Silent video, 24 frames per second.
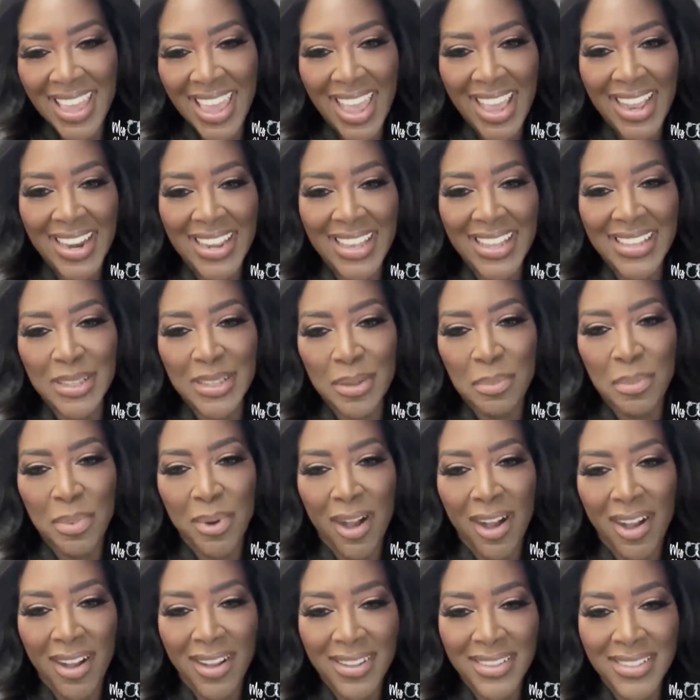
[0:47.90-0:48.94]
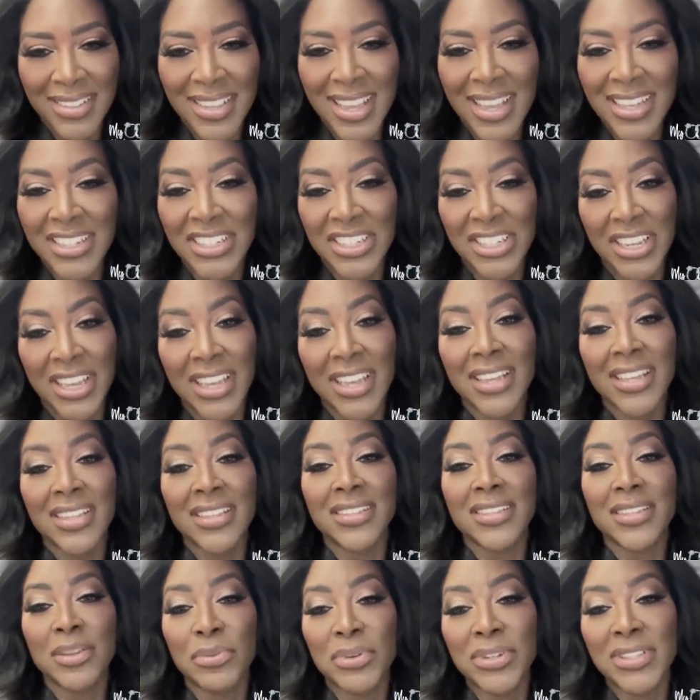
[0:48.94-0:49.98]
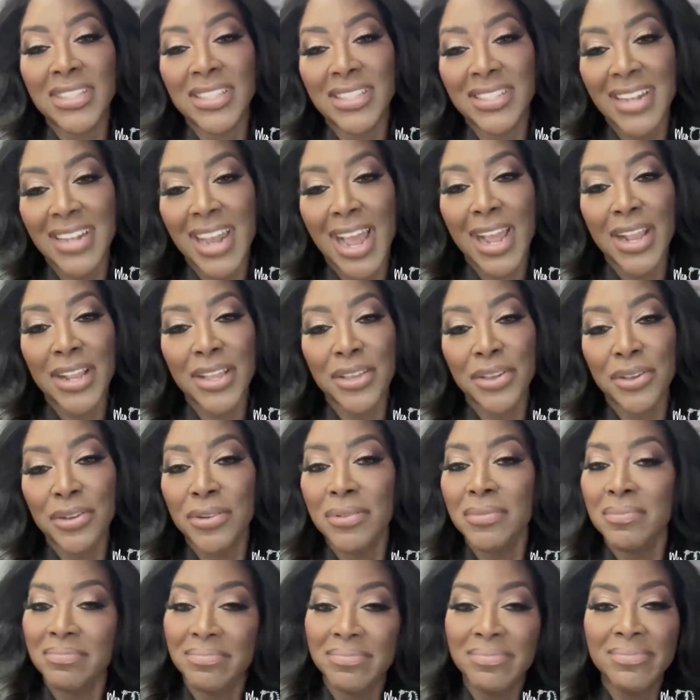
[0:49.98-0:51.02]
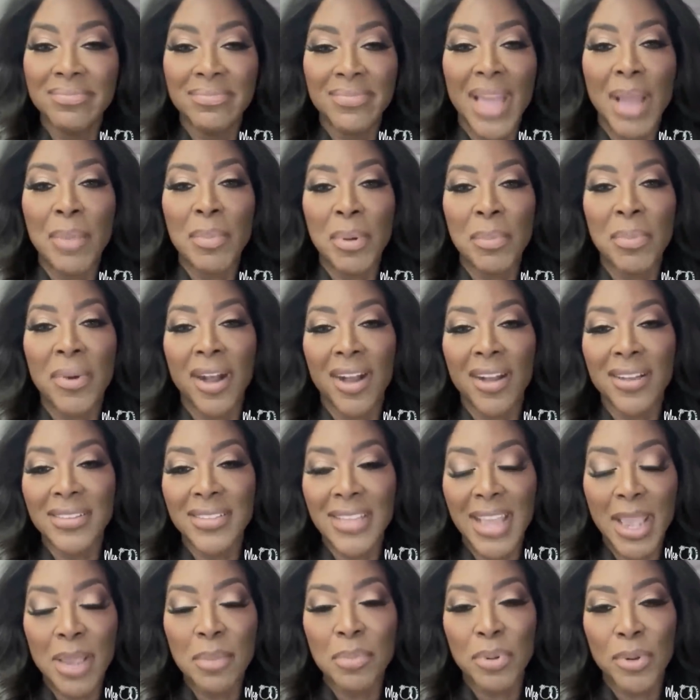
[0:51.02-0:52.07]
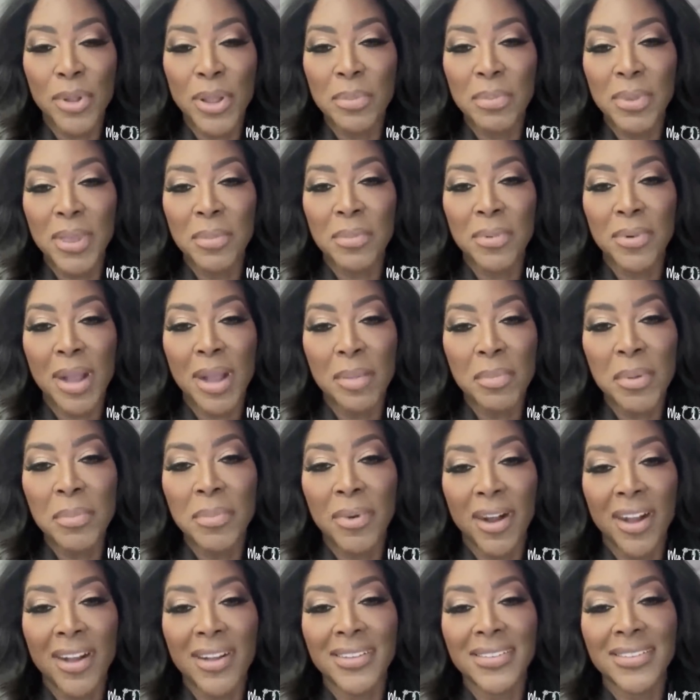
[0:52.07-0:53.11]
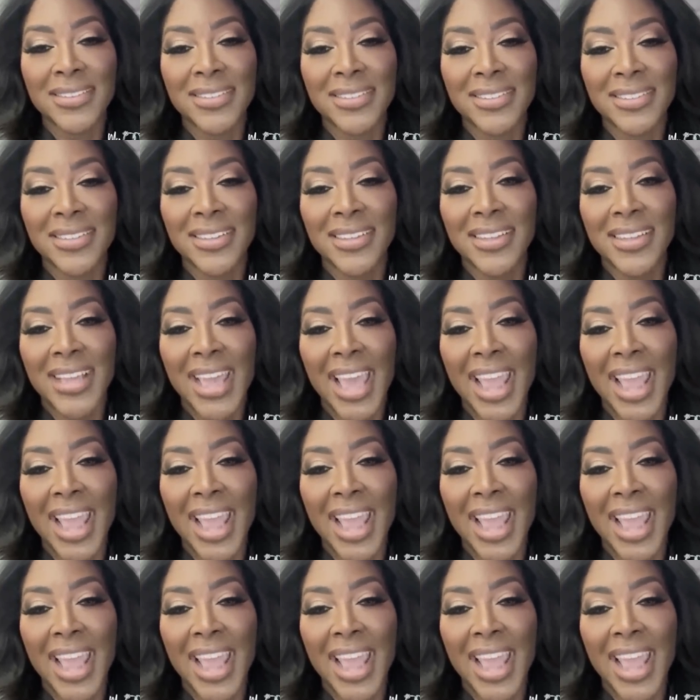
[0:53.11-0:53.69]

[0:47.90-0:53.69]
Kandi is a boss. Yes, she is. Someone says, not you. I'm a boss. I employ people. I'm a boss.